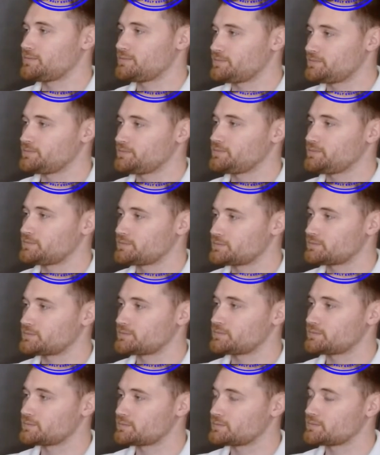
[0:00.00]

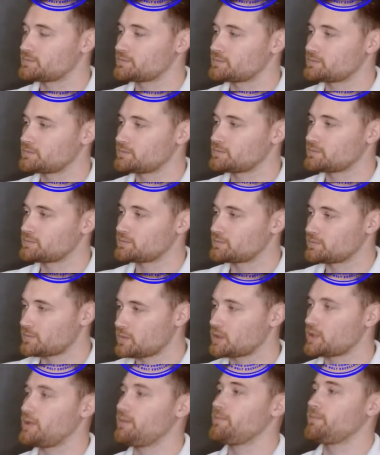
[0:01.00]

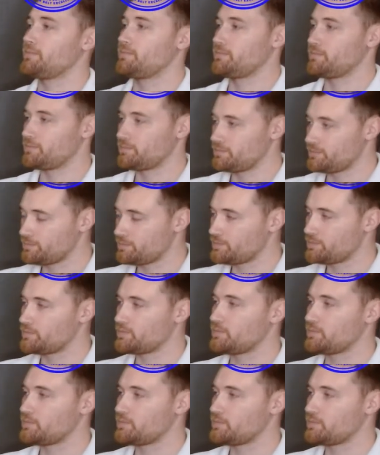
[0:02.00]
(not speaking)